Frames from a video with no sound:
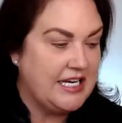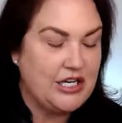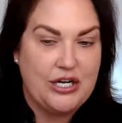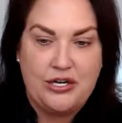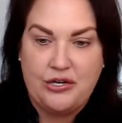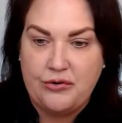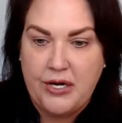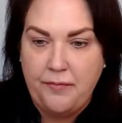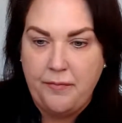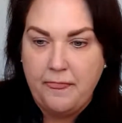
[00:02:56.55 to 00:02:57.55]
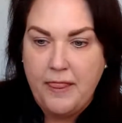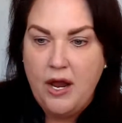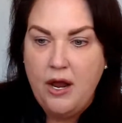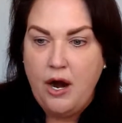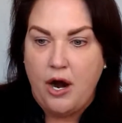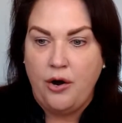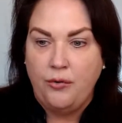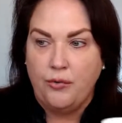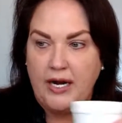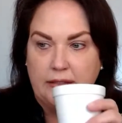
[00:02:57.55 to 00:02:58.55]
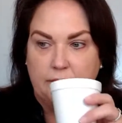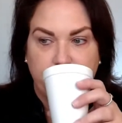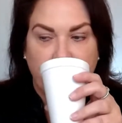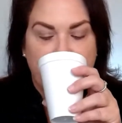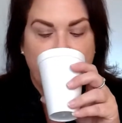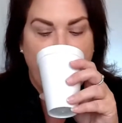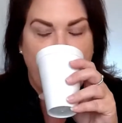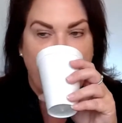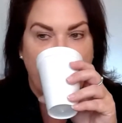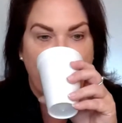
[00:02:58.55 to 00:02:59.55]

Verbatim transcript: you. All right, let's go ahead